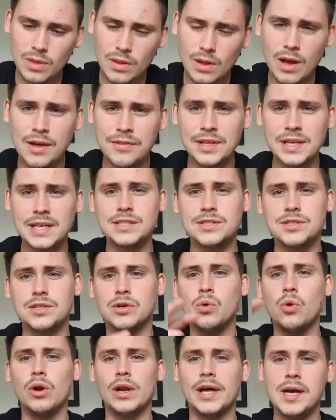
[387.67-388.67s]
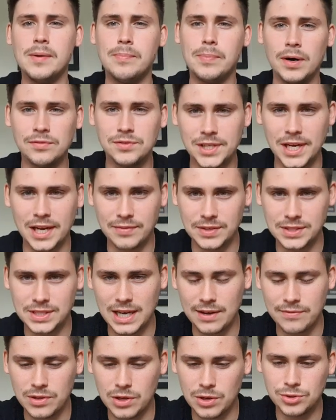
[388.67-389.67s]
I think it's the quality above Davies
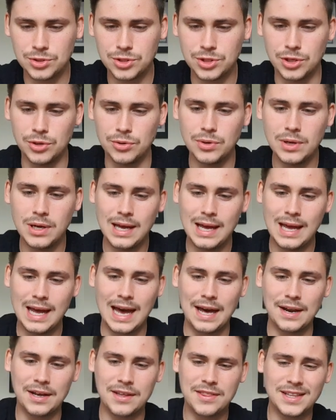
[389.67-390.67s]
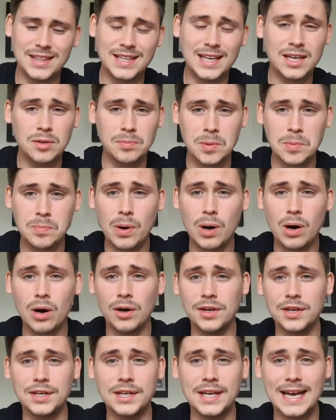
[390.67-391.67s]
out of those two, and I think they're going to be
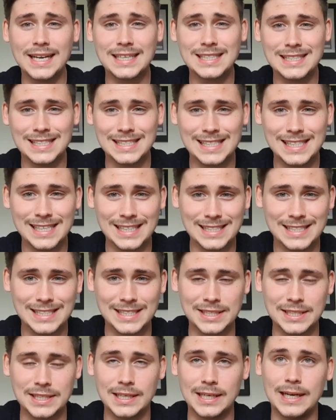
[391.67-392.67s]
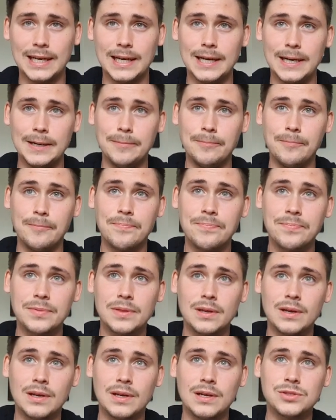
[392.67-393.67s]
partnered next to Sigurdsson. Um,
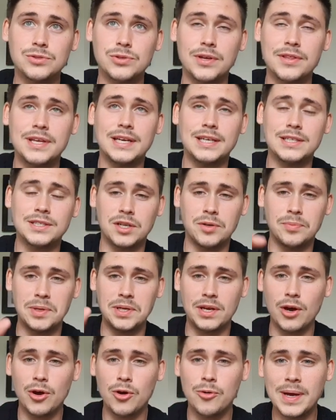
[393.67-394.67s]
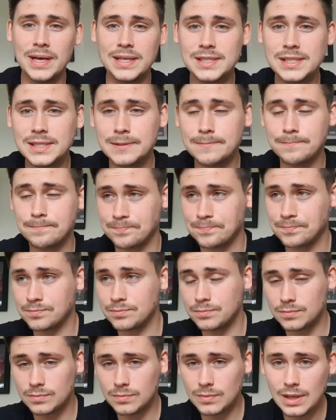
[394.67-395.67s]
so I think it's going to be Gomes
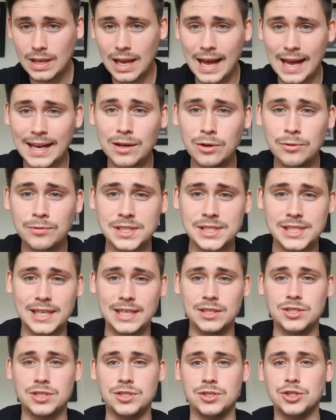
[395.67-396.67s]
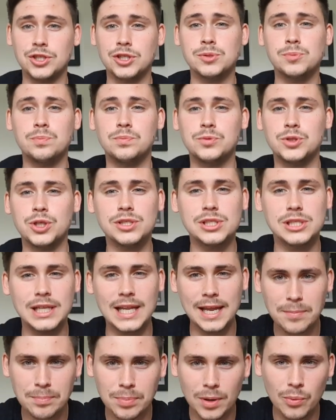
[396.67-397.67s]
and Gylfi Sigurdsson, just just
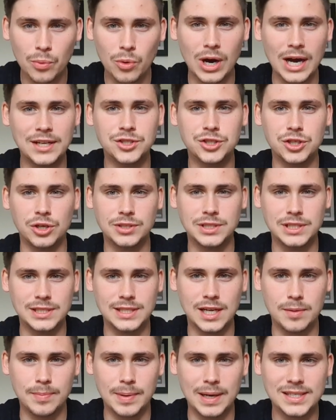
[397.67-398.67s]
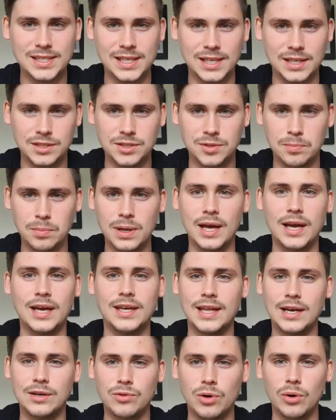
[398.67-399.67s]
led by what Ancelotti said about Sigurdsson playing
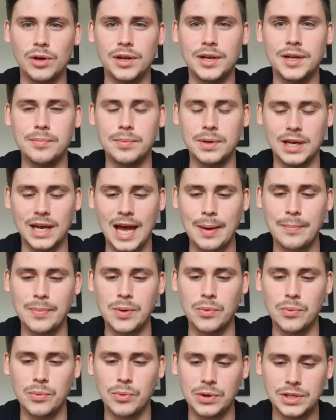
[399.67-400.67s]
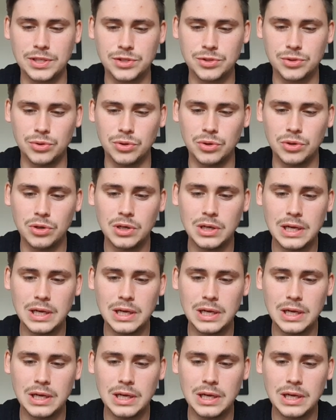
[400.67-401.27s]
in that role and him being happy with what he saw.